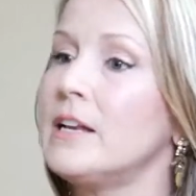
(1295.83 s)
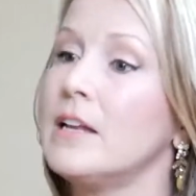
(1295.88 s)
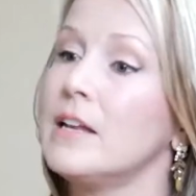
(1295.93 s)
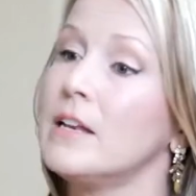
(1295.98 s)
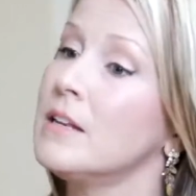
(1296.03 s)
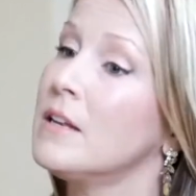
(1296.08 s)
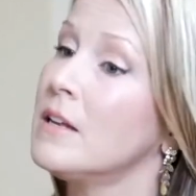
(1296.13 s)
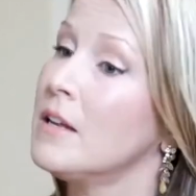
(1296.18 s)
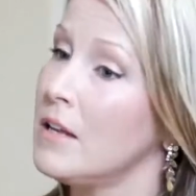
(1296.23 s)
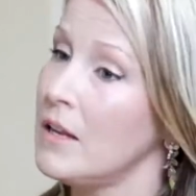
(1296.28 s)

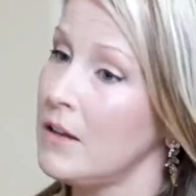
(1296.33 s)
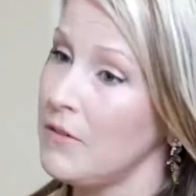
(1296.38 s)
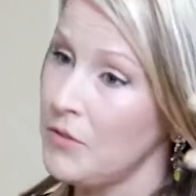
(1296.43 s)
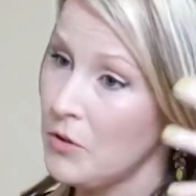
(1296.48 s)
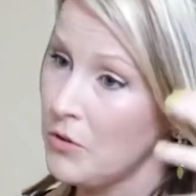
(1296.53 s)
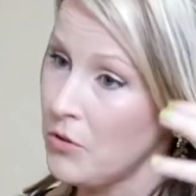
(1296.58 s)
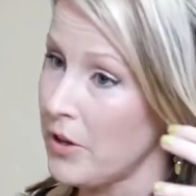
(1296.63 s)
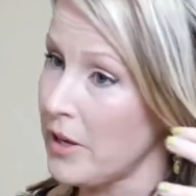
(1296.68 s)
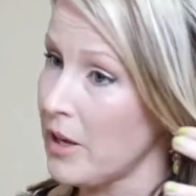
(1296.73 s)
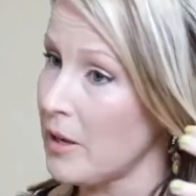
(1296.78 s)
And if you
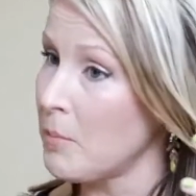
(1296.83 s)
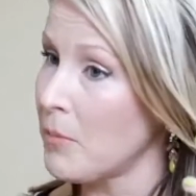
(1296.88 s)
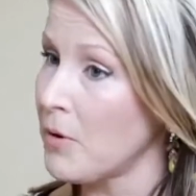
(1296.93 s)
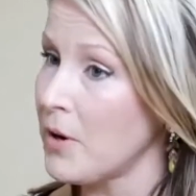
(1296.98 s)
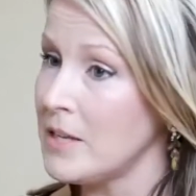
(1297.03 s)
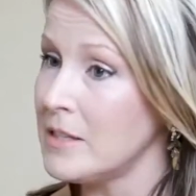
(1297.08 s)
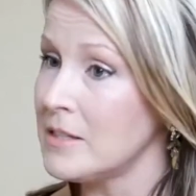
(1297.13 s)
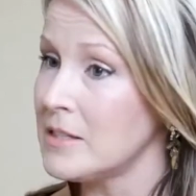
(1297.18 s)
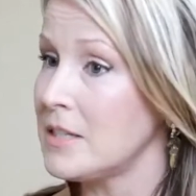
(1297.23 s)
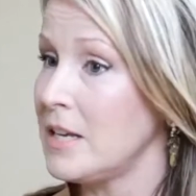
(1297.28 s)
look at
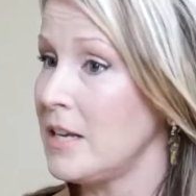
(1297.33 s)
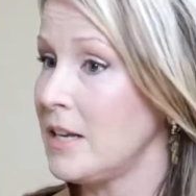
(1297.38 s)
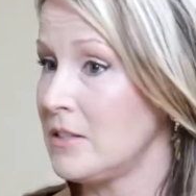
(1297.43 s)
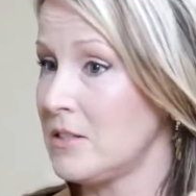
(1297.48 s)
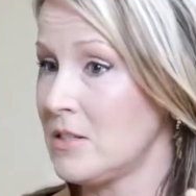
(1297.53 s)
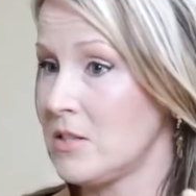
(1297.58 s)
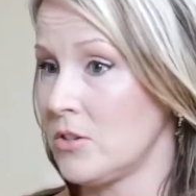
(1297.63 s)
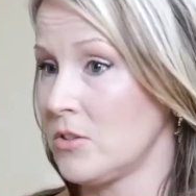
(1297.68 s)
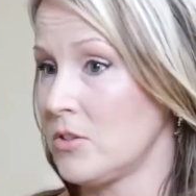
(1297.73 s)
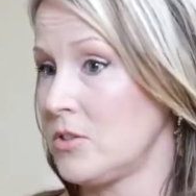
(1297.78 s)
brain
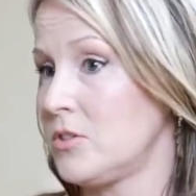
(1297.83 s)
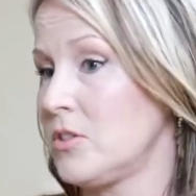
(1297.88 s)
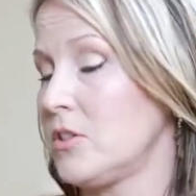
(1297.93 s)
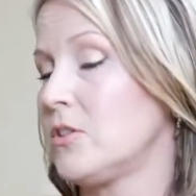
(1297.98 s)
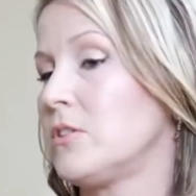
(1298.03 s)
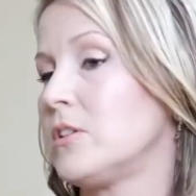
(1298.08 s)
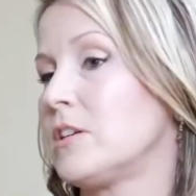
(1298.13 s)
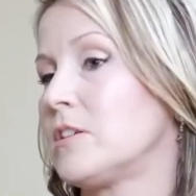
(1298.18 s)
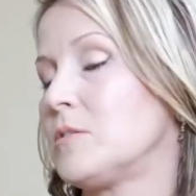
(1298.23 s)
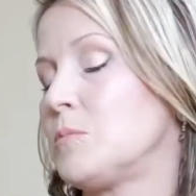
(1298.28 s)
scans, they're
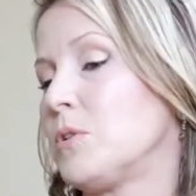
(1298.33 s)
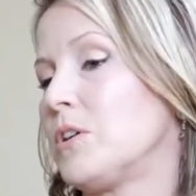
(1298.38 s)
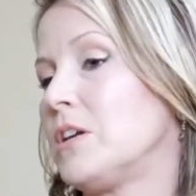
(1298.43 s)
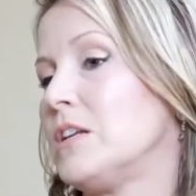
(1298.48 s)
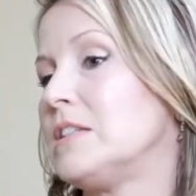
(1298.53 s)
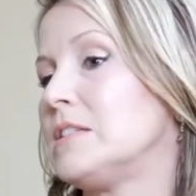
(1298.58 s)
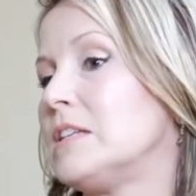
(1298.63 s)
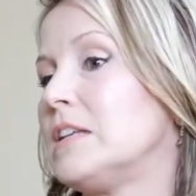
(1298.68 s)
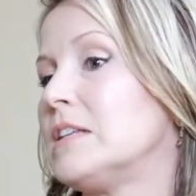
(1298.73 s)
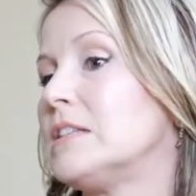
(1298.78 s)
still
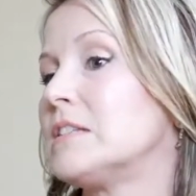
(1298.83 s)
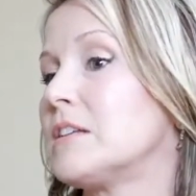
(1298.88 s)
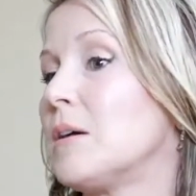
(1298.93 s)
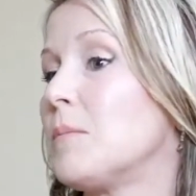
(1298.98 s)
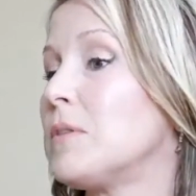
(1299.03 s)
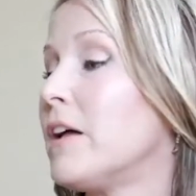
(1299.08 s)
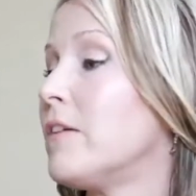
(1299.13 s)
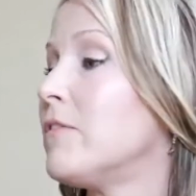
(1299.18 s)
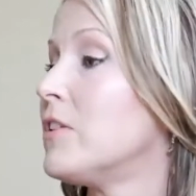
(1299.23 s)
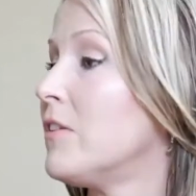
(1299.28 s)
experiencing some
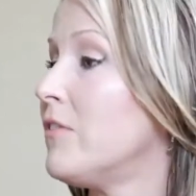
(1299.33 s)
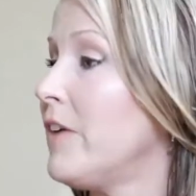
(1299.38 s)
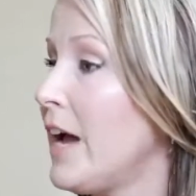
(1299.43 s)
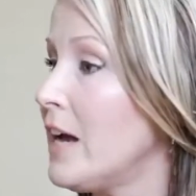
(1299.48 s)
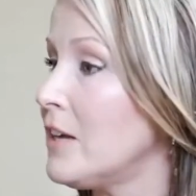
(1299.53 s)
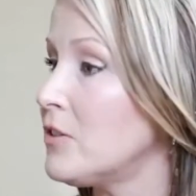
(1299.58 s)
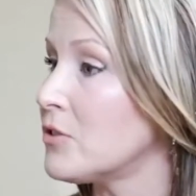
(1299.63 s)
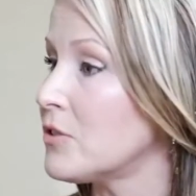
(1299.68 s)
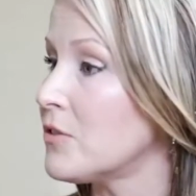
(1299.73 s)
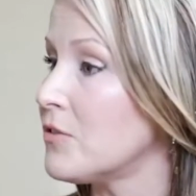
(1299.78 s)
level of
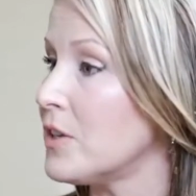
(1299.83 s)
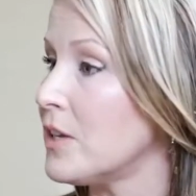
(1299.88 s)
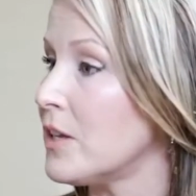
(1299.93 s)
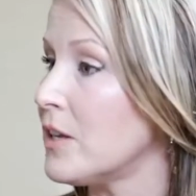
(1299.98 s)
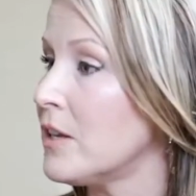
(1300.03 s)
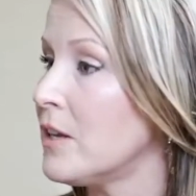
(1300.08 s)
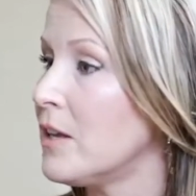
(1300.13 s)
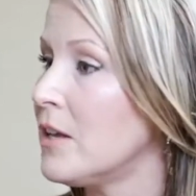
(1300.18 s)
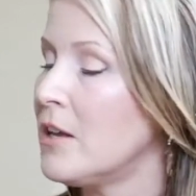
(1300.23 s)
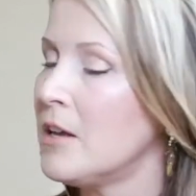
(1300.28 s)

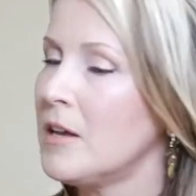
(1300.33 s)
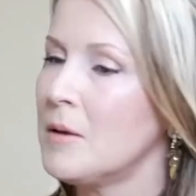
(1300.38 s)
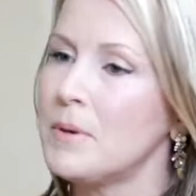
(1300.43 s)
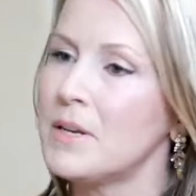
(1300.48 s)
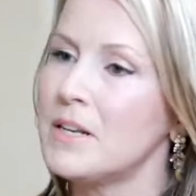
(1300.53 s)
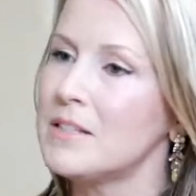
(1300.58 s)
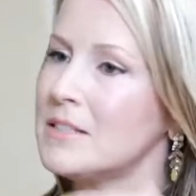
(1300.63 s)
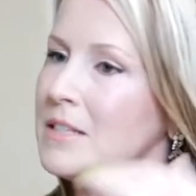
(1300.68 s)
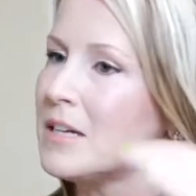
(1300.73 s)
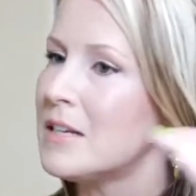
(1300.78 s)
atrophy, but
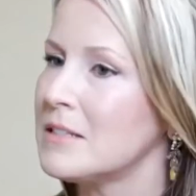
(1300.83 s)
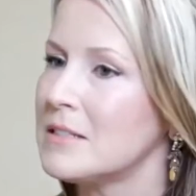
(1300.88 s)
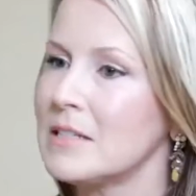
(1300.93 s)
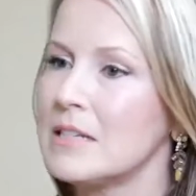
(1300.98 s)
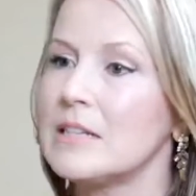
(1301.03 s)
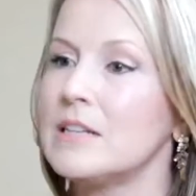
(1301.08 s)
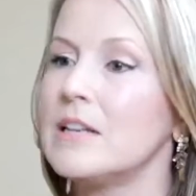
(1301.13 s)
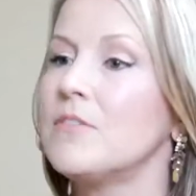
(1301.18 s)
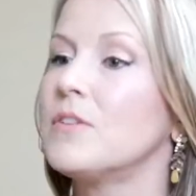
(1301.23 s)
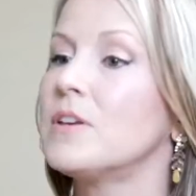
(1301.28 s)
it's at a
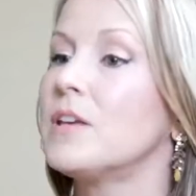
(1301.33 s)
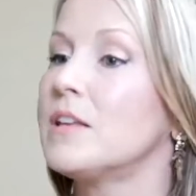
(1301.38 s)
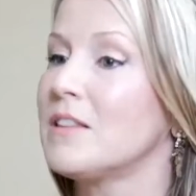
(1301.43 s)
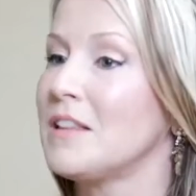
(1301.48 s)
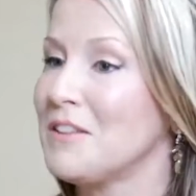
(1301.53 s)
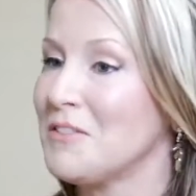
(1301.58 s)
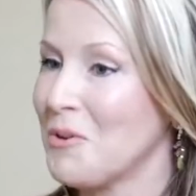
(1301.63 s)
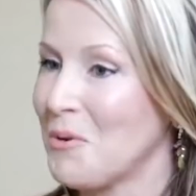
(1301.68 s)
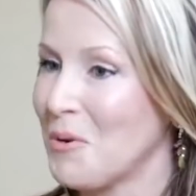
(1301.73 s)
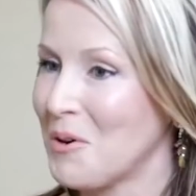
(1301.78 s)

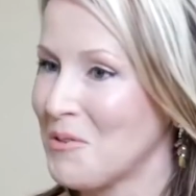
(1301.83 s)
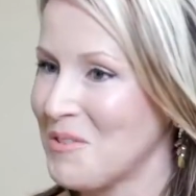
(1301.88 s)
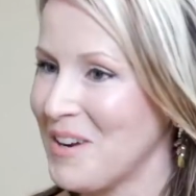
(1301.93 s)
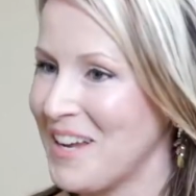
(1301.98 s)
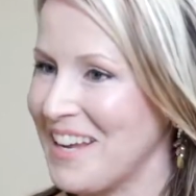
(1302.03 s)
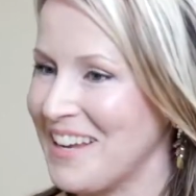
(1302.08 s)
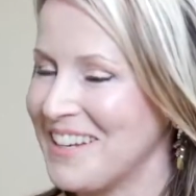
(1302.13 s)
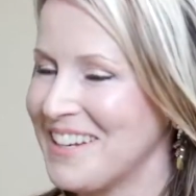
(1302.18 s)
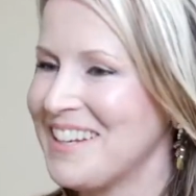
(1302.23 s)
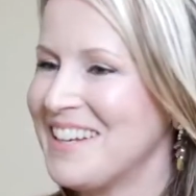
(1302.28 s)
significantly lower
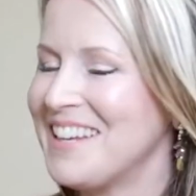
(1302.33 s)
rate.